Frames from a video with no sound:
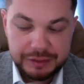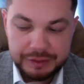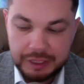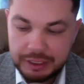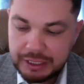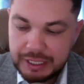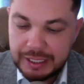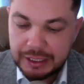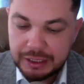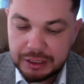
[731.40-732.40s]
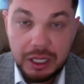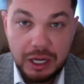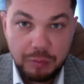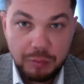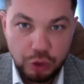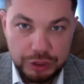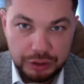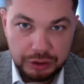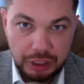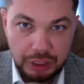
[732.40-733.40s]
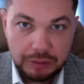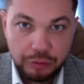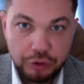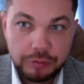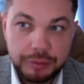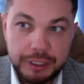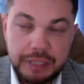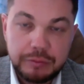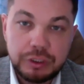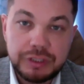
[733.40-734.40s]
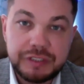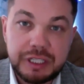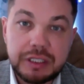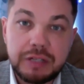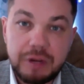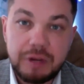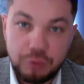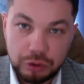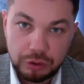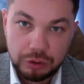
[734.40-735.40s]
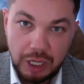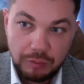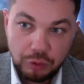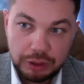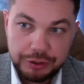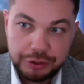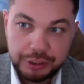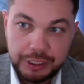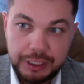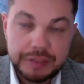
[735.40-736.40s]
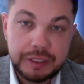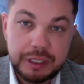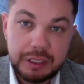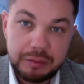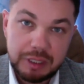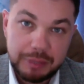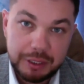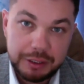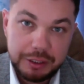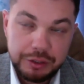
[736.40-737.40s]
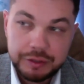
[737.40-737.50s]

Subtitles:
The better way here, the better way of stating it, it would be to start